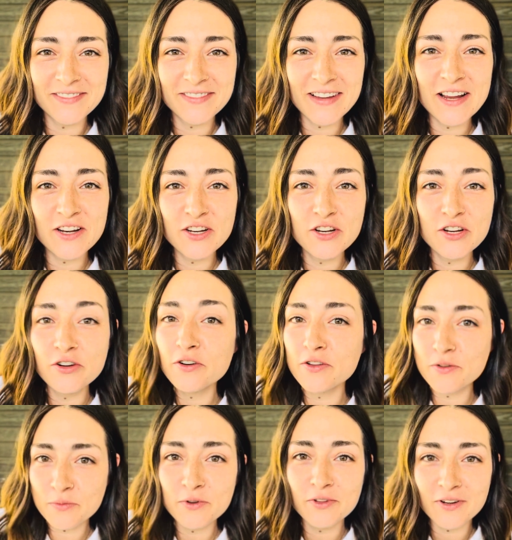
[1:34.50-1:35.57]
and you're
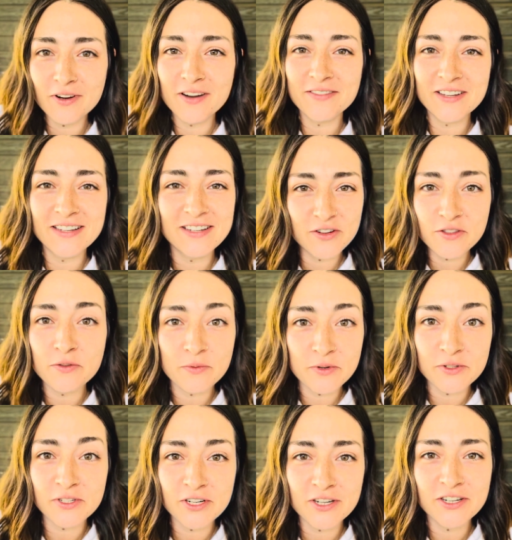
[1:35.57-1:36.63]
the ruler of it. You're the
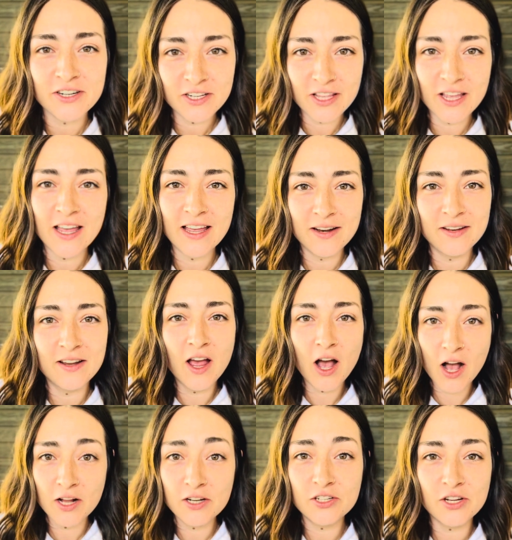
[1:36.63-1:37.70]
rooster, you're the head
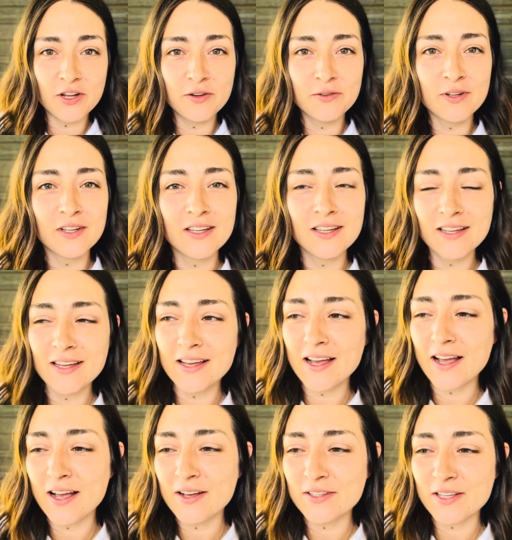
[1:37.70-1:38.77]
honcho.
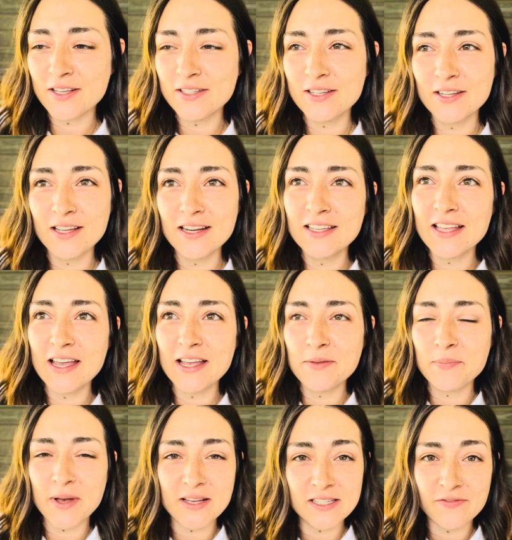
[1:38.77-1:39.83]
I was also getting like
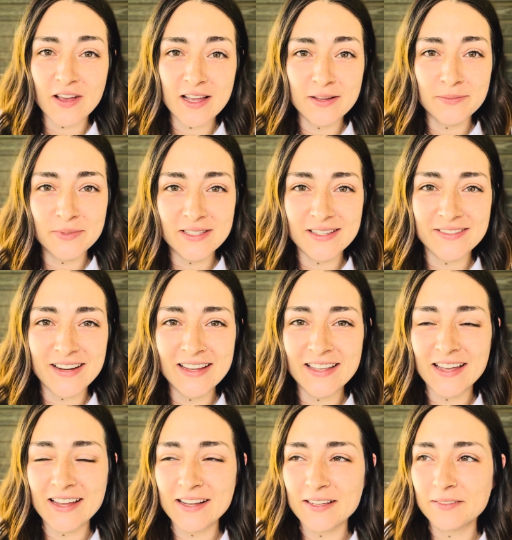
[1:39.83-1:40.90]
boss vibes, right?
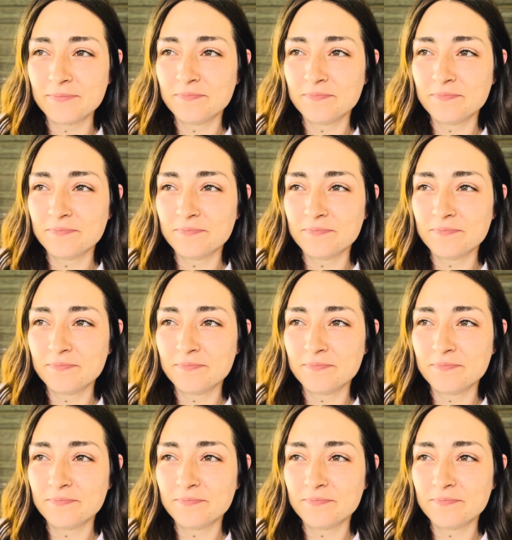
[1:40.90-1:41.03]
Like